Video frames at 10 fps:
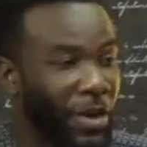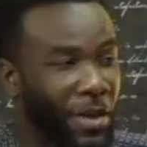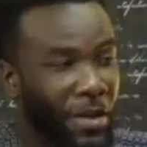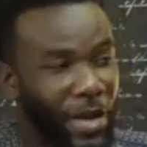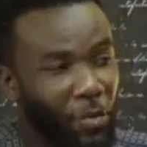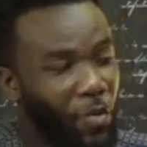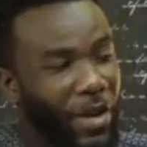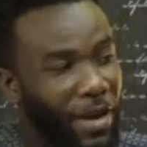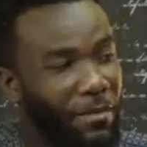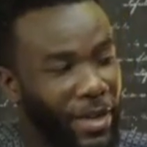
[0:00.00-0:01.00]
And when we
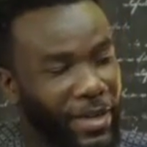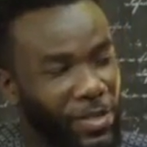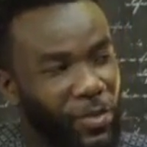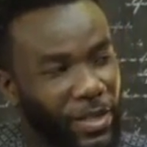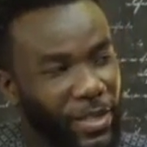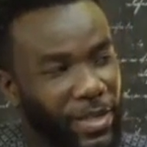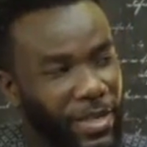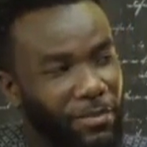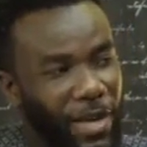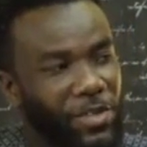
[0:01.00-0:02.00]
come back, there's one thing
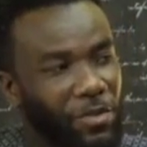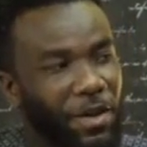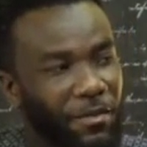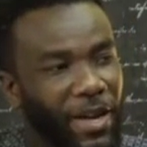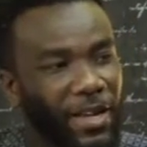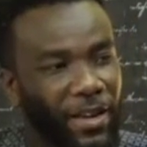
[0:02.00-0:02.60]
that begs on my mind.